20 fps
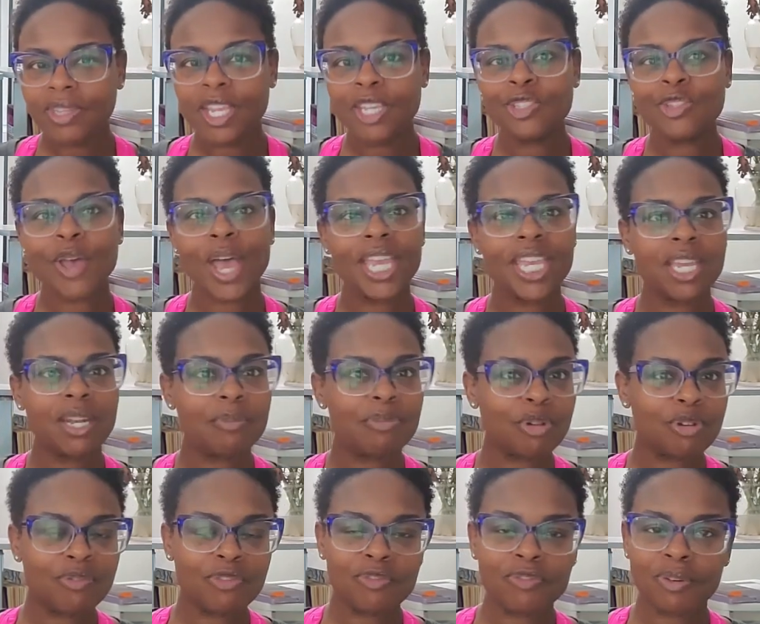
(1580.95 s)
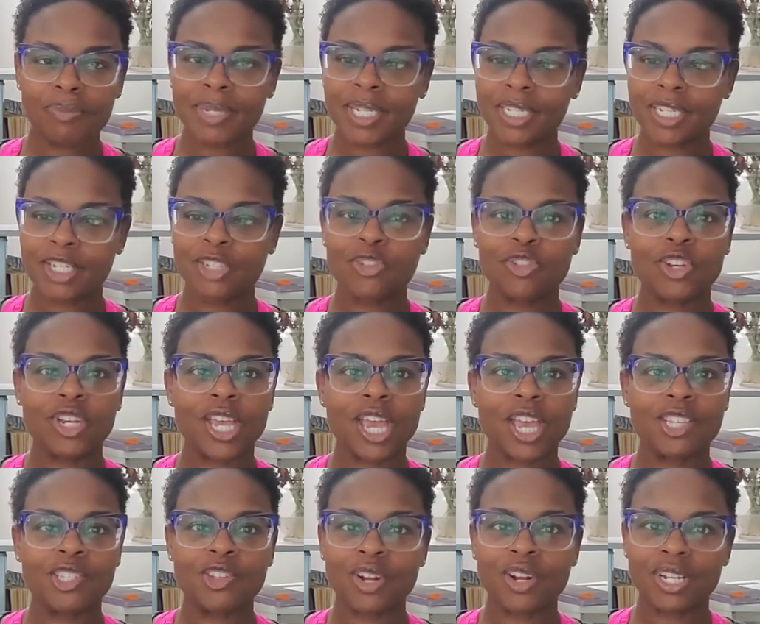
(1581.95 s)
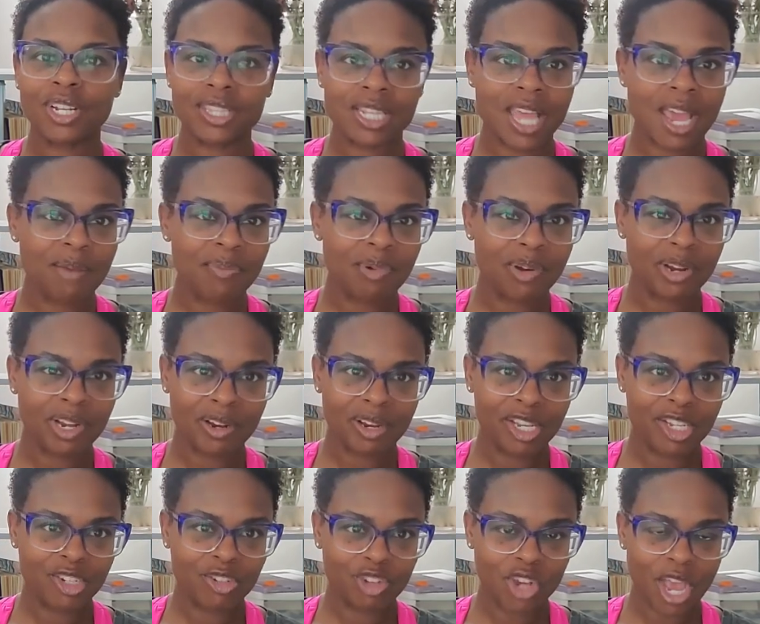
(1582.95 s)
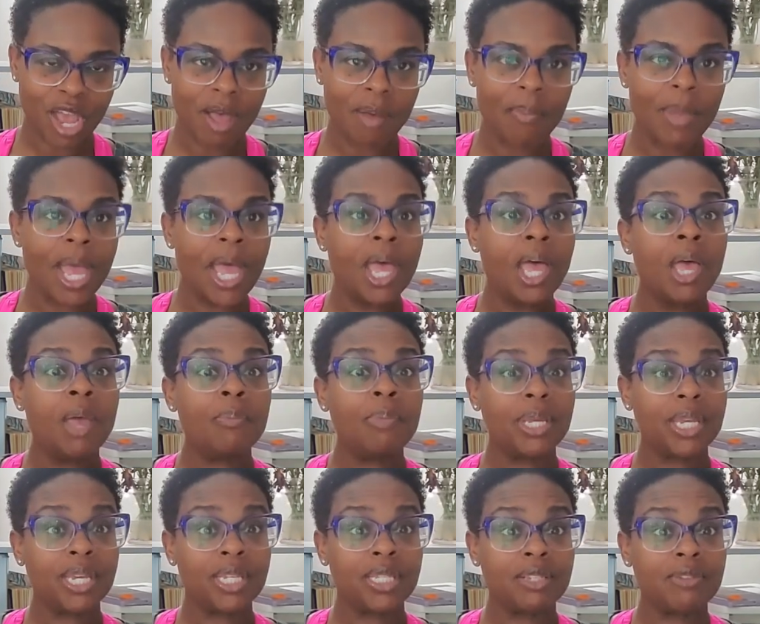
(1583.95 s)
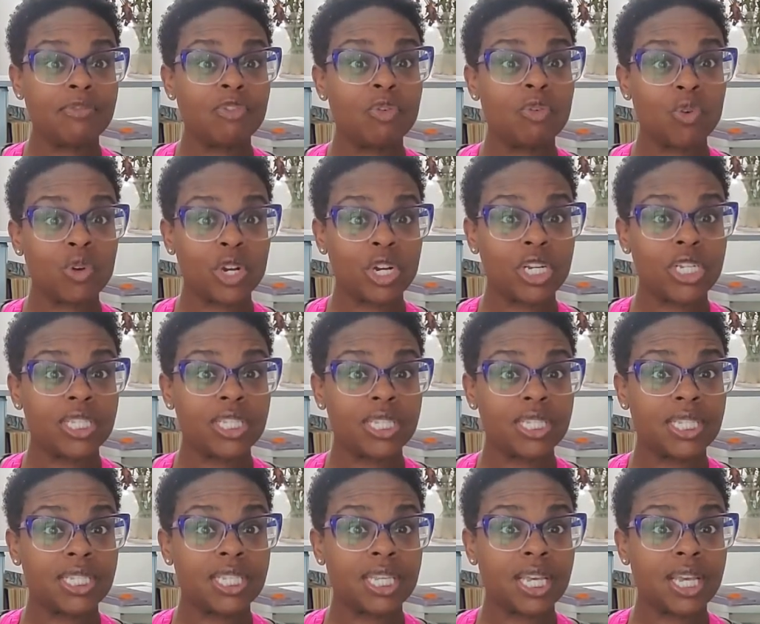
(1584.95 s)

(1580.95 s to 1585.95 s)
So I get approval from the district. I started the librarian job because, of course,